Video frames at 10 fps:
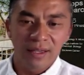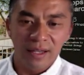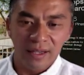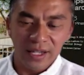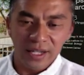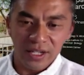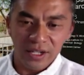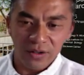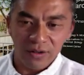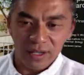that leads us
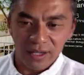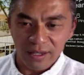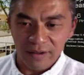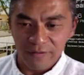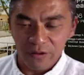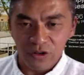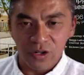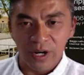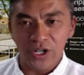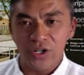to, I think, a future
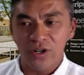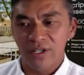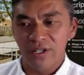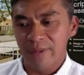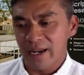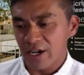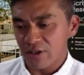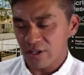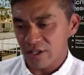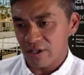direction here is that Matt
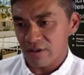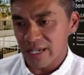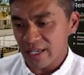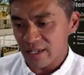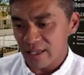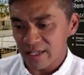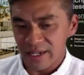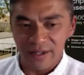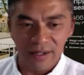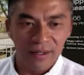actually has also tested this
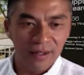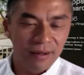idea